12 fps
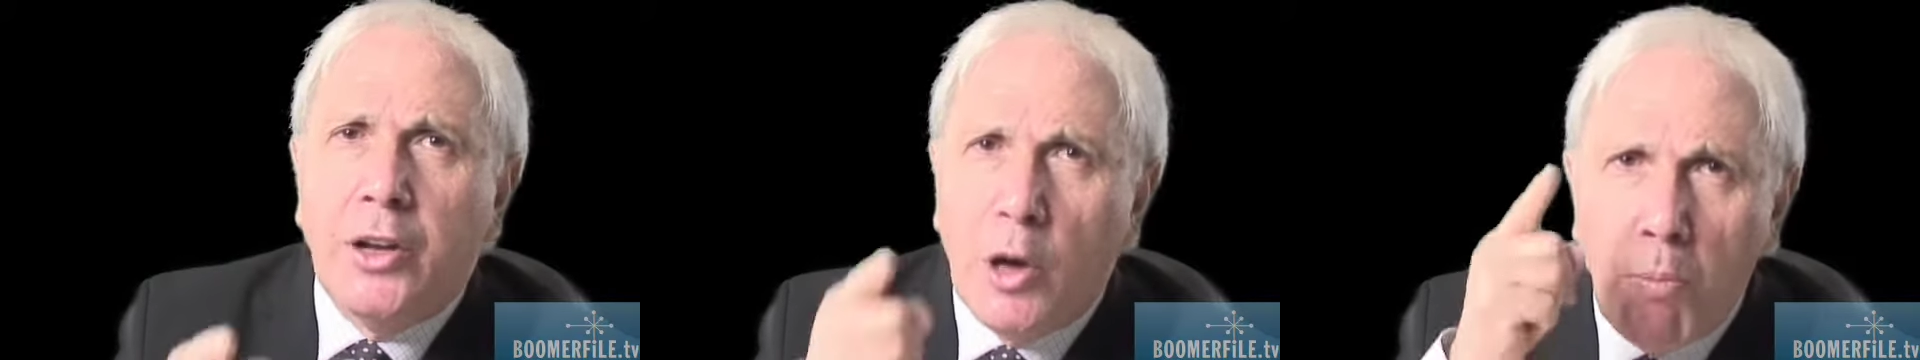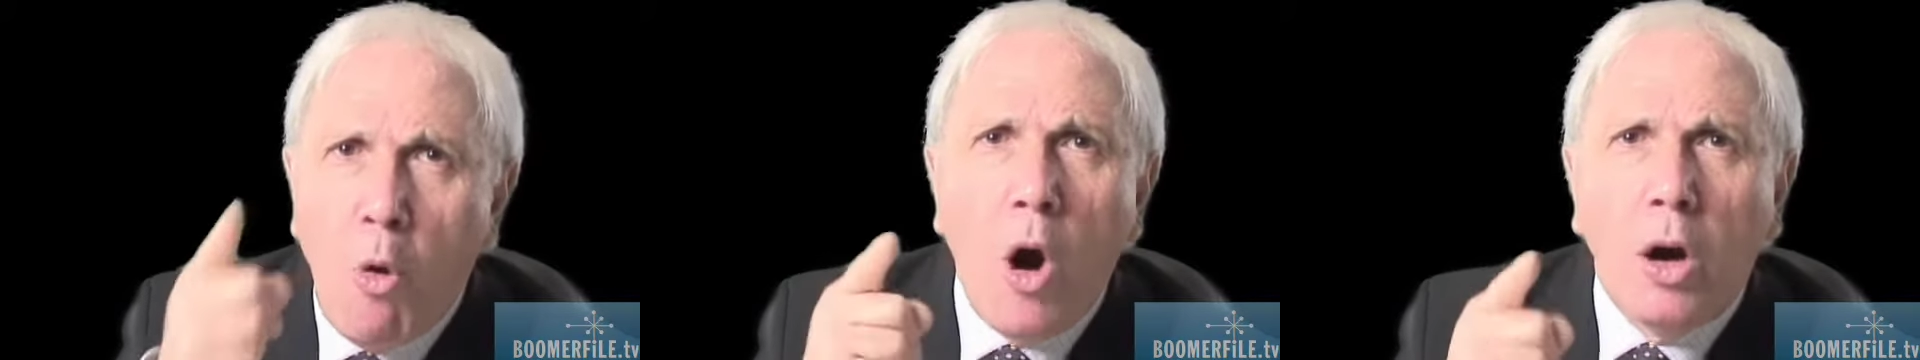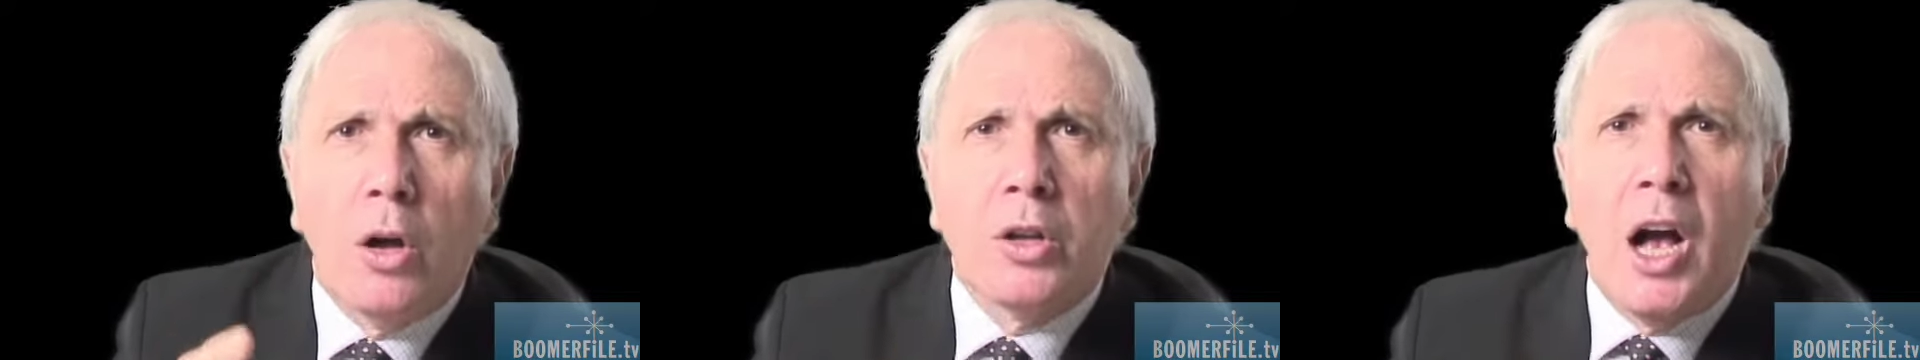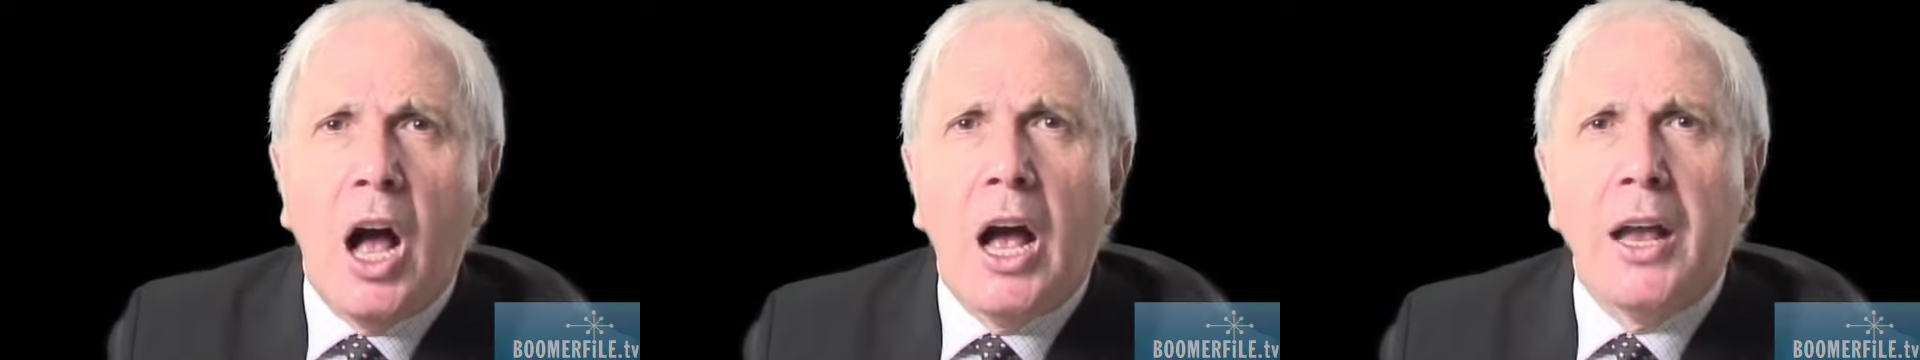an immoral
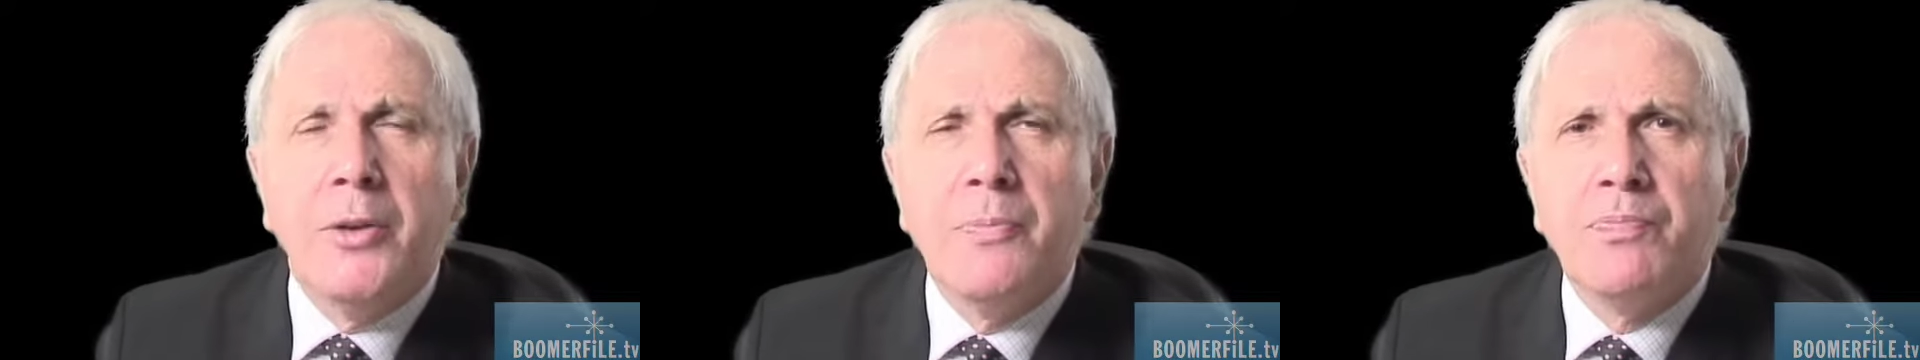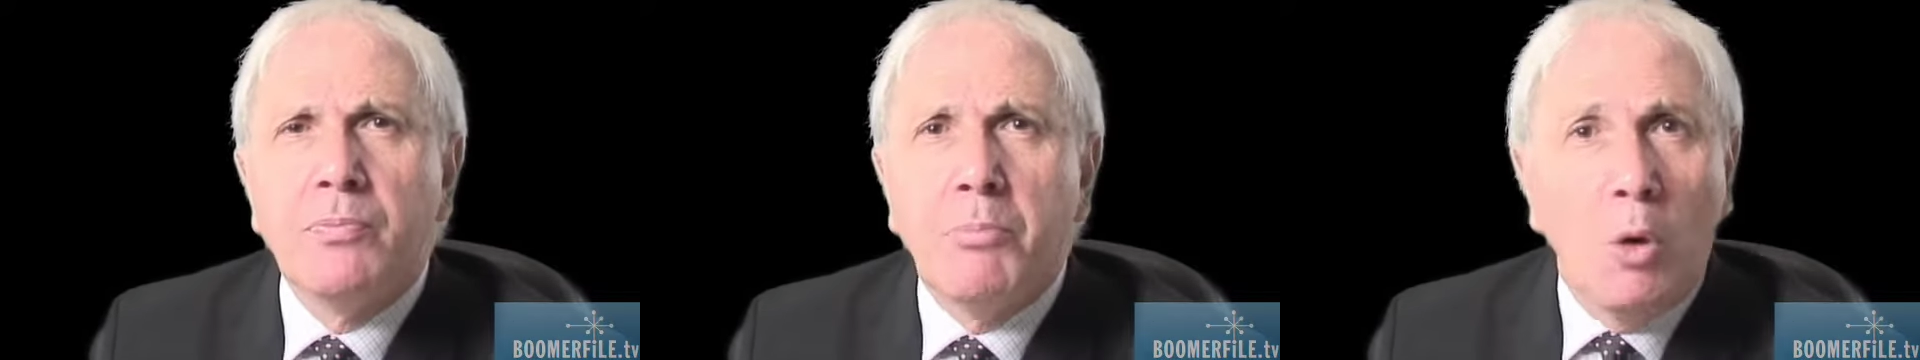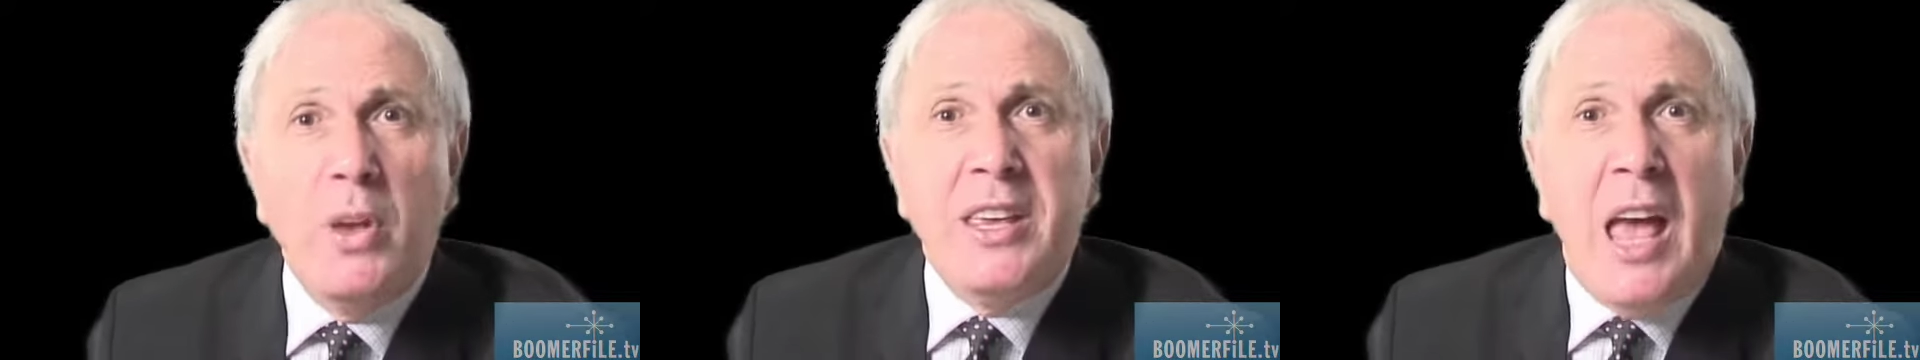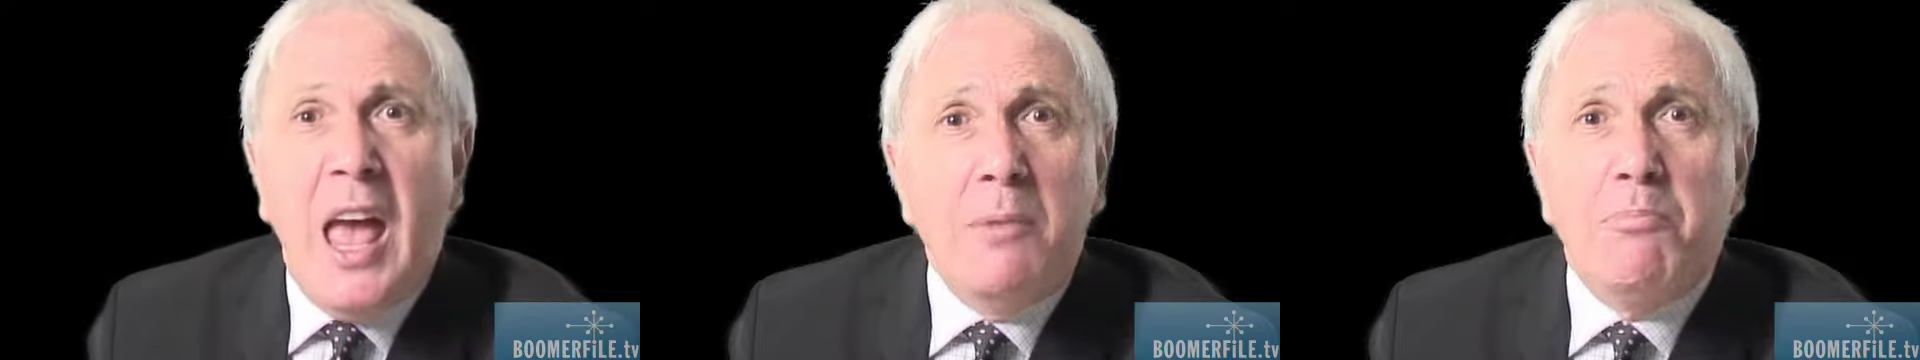guy. But we
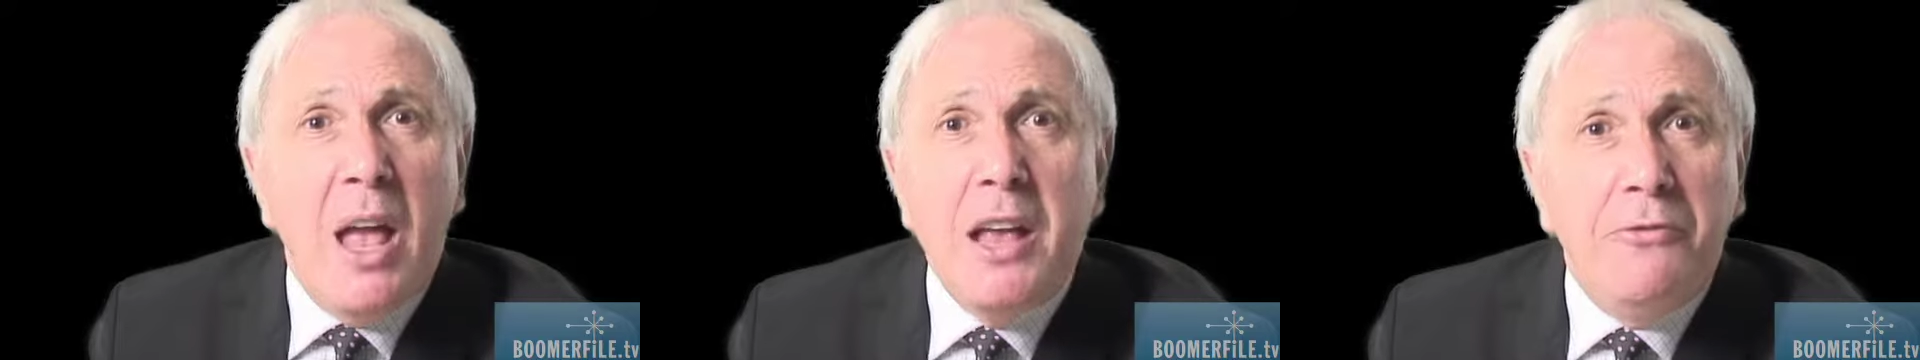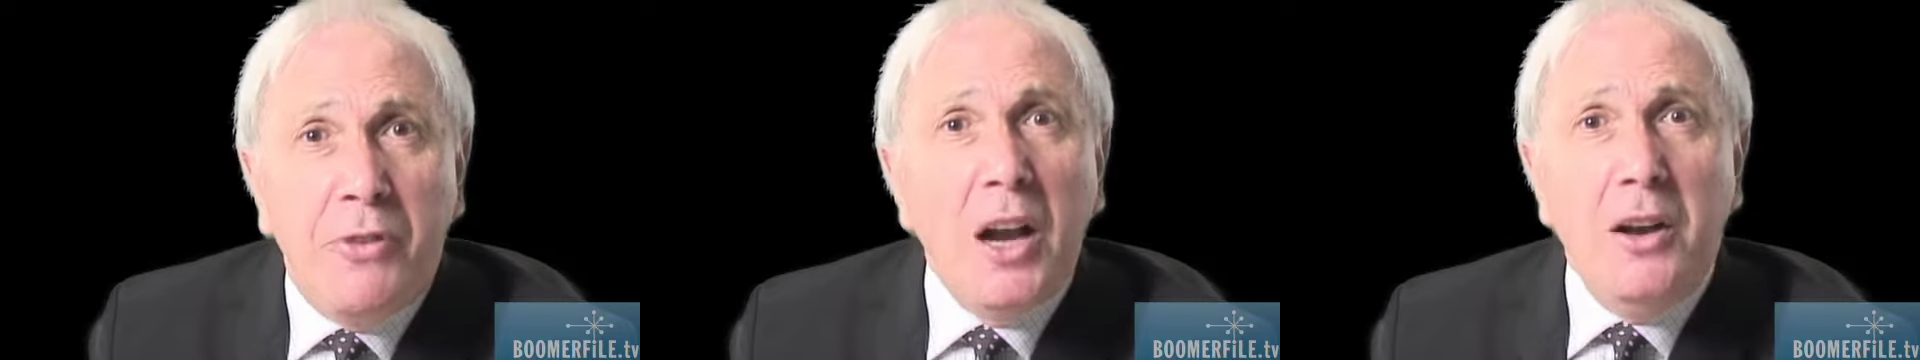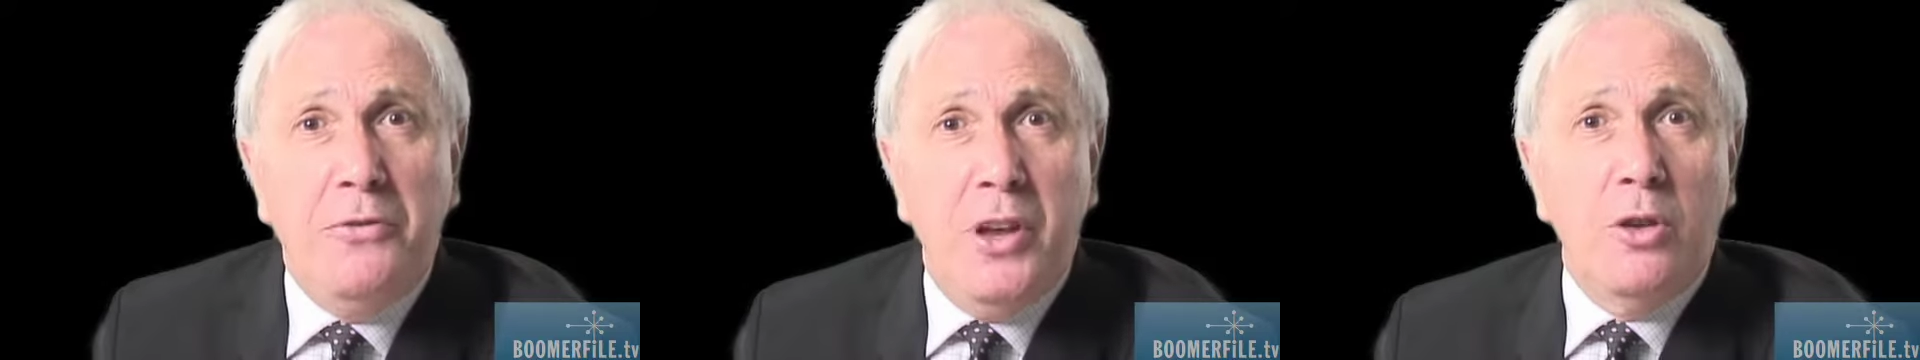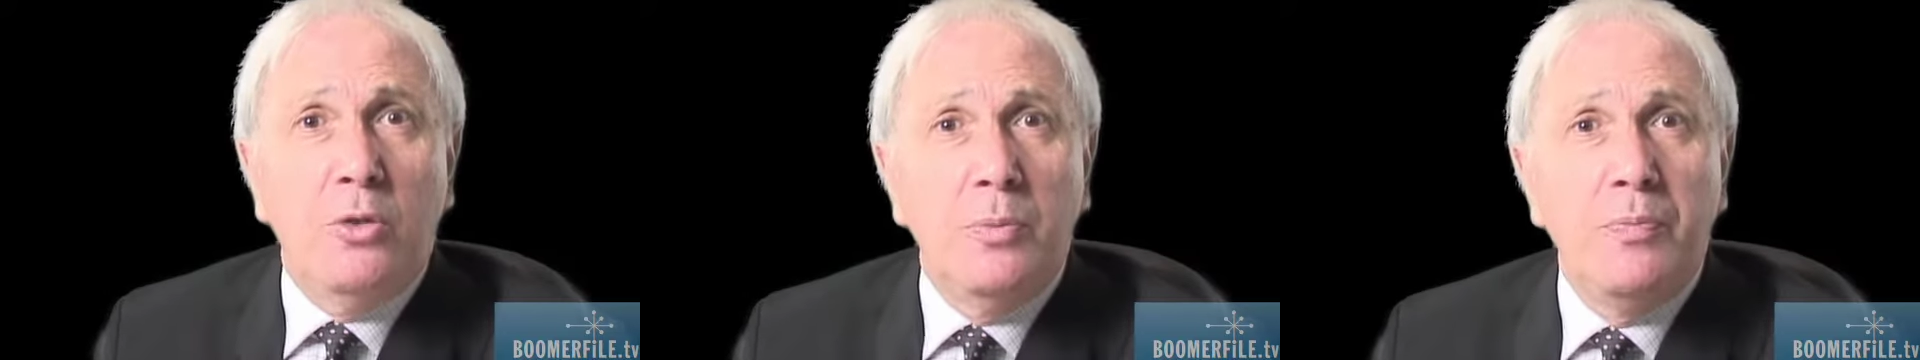can't make fun of you.